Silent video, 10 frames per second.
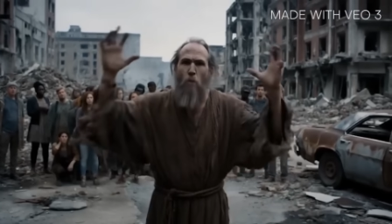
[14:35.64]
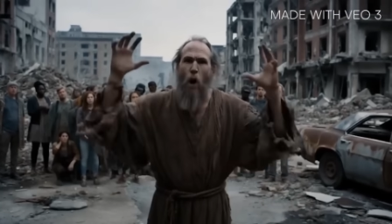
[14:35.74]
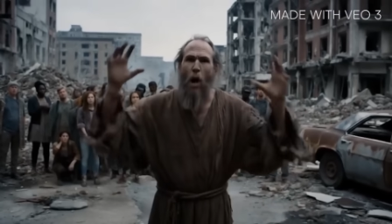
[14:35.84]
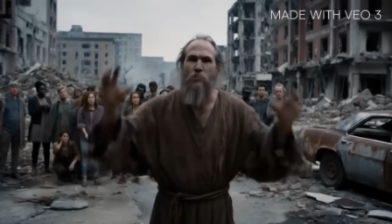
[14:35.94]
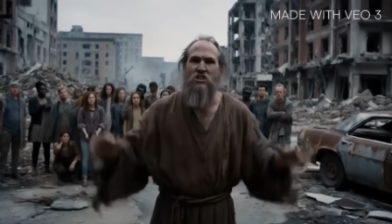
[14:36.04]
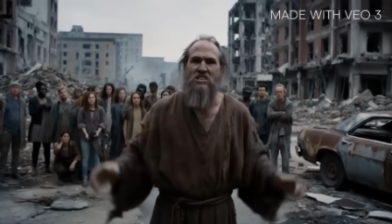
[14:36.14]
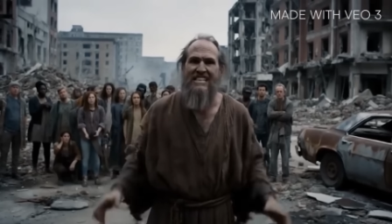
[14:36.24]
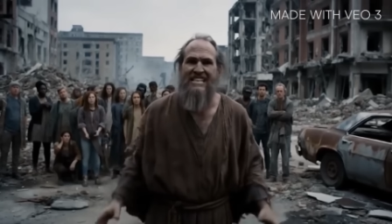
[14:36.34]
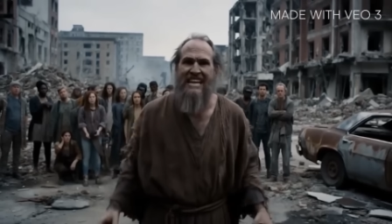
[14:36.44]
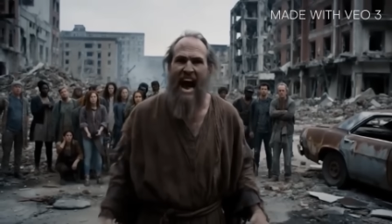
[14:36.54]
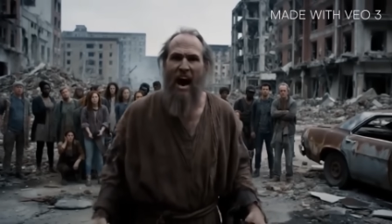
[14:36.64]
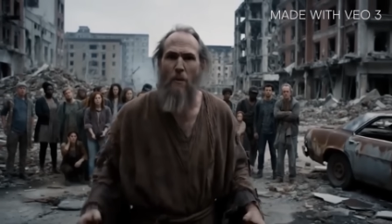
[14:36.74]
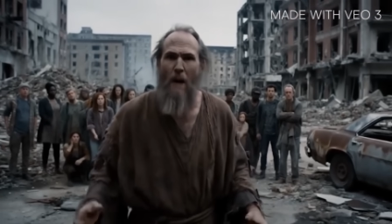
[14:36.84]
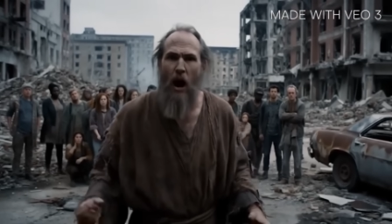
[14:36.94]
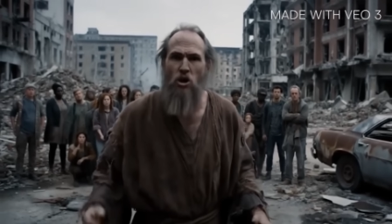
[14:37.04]
The prompters doesn't
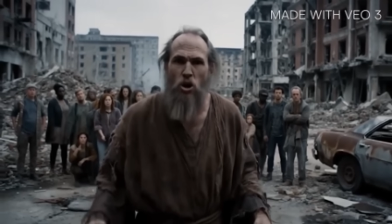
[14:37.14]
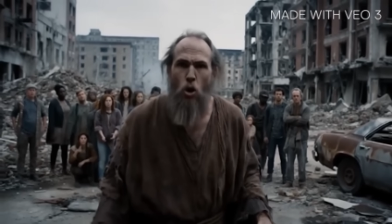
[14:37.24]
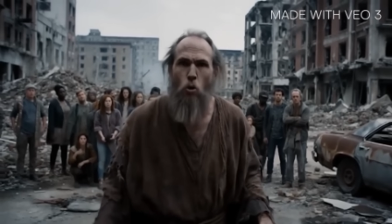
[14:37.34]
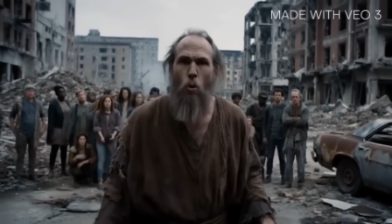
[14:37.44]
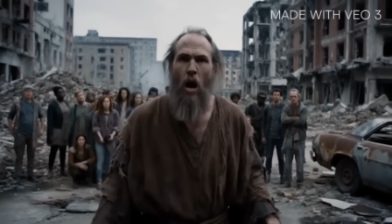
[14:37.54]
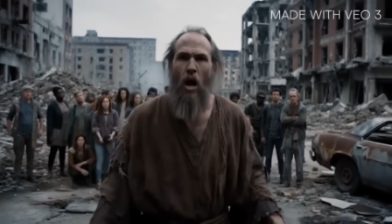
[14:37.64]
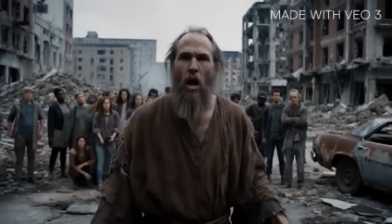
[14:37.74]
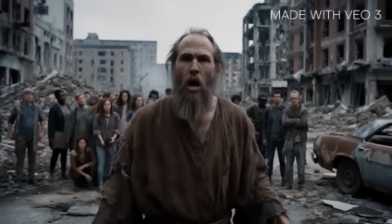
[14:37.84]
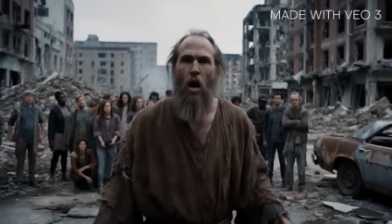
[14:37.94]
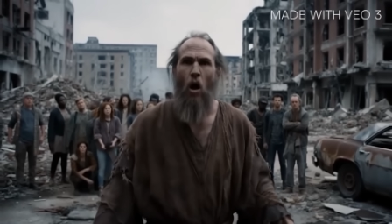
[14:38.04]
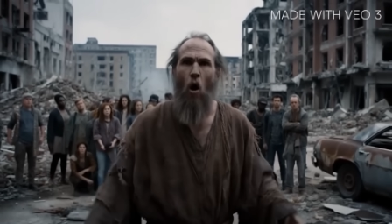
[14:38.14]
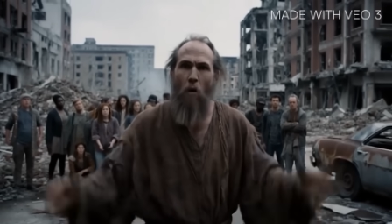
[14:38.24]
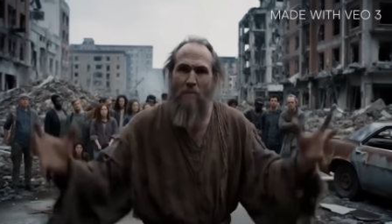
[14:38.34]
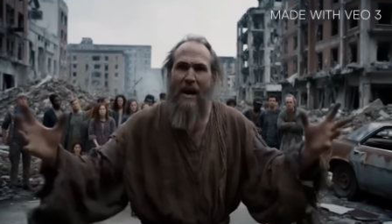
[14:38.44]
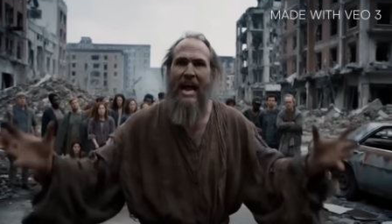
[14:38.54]
care about you,
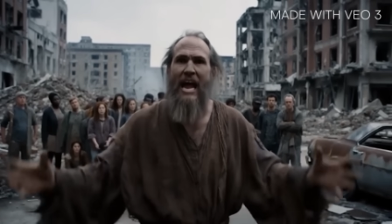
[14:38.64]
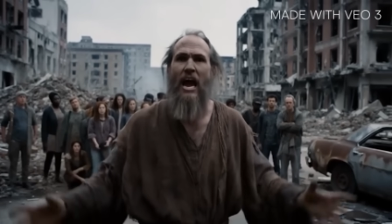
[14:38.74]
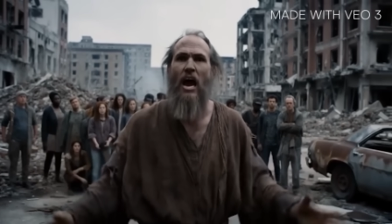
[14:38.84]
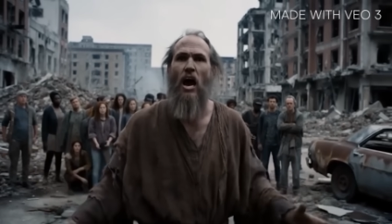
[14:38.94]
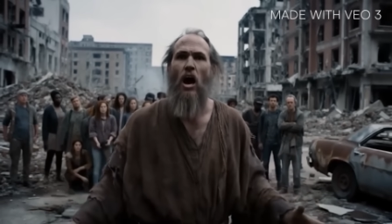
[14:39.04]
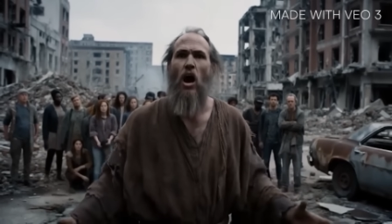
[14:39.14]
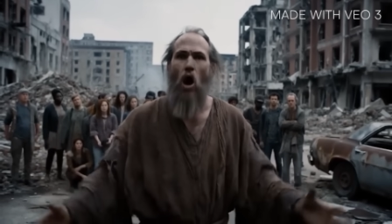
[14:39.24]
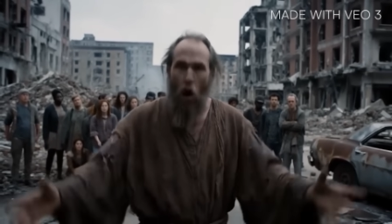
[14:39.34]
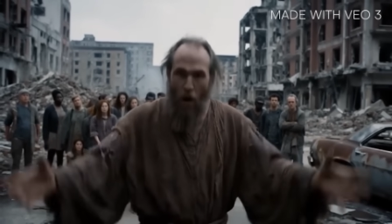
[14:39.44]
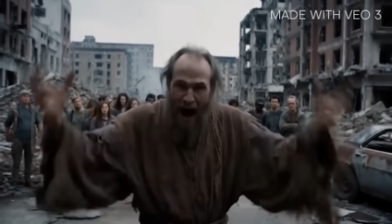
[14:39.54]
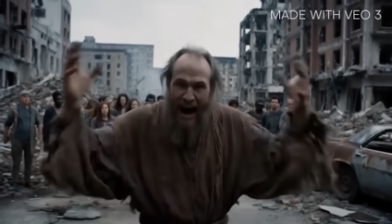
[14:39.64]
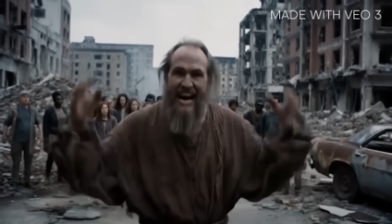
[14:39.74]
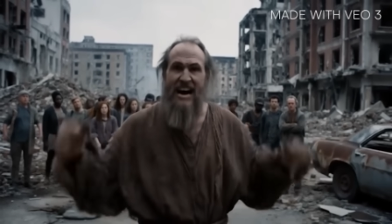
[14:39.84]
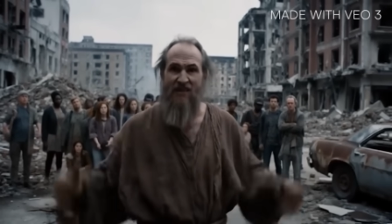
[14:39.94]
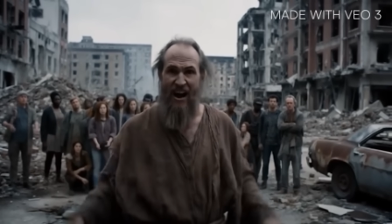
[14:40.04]
or me, or
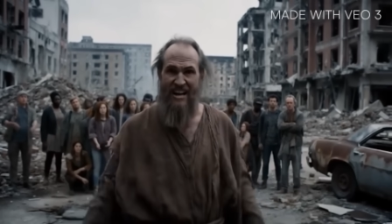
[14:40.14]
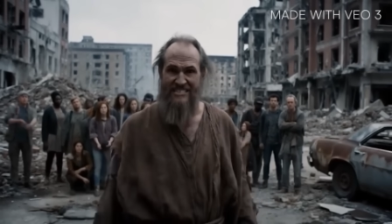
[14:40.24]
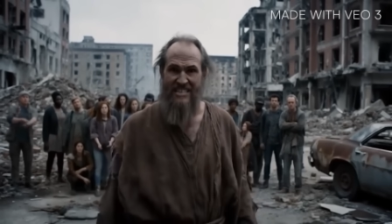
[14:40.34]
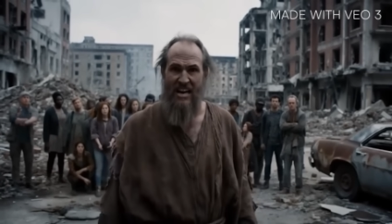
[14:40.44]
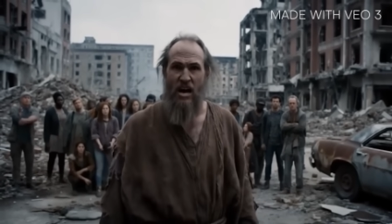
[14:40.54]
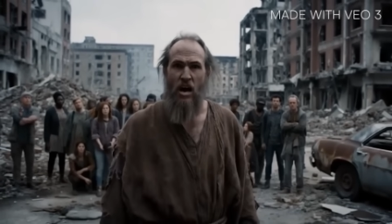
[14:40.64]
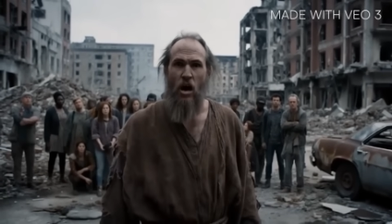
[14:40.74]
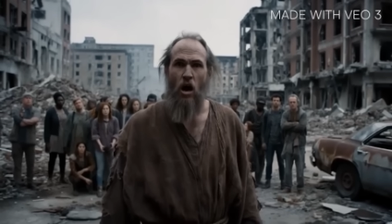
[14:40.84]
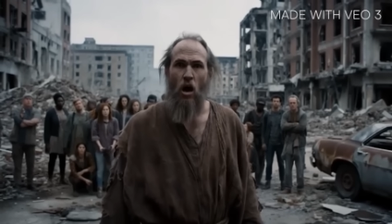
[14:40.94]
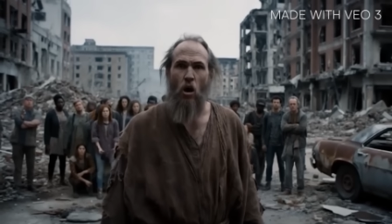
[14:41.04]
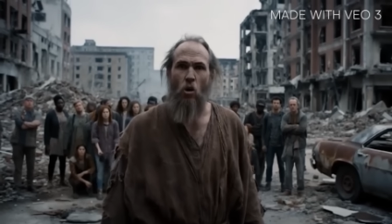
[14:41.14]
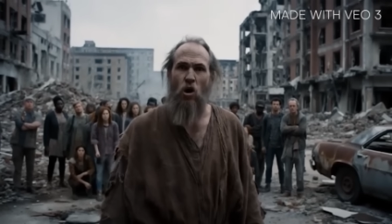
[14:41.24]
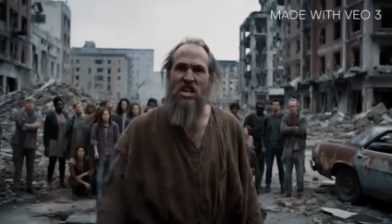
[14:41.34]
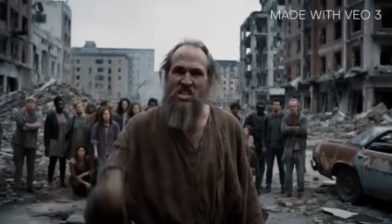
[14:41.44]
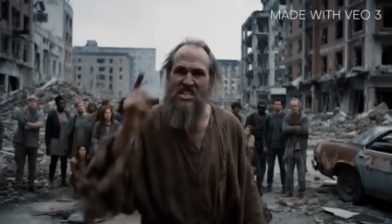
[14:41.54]
any of us.
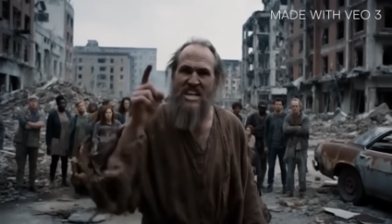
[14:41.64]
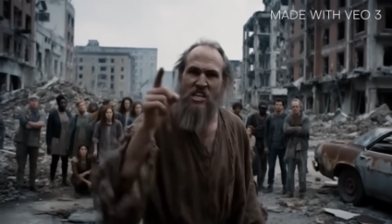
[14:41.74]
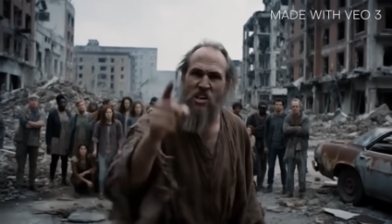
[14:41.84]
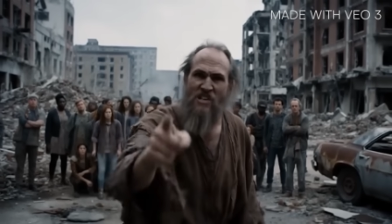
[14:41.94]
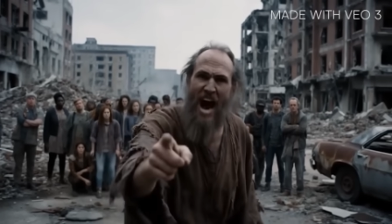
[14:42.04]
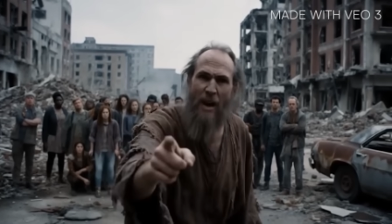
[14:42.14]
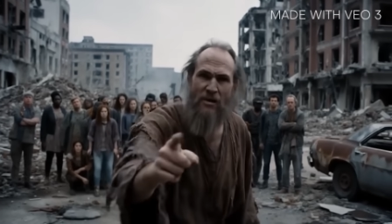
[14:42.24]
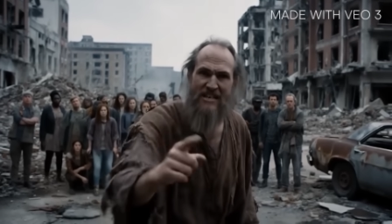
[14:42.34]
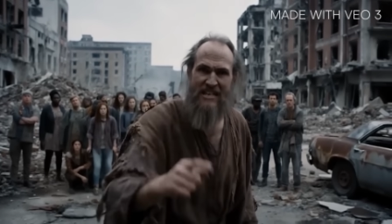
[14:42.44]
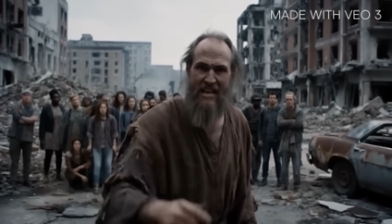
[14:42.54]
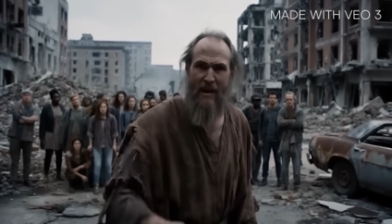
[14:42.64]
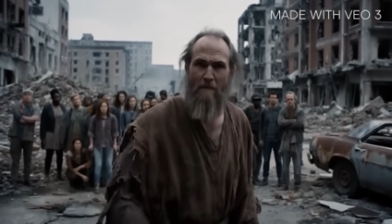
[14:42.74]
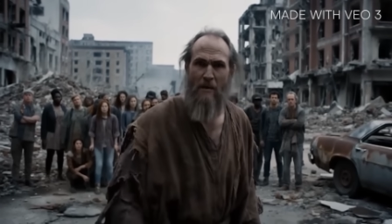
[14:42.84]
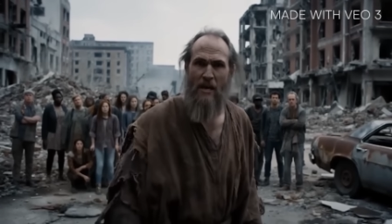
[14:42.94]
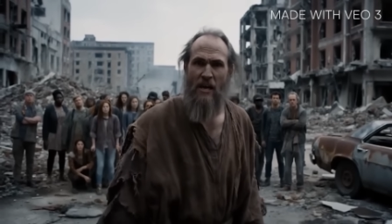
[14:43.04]
We're just entertainment to them.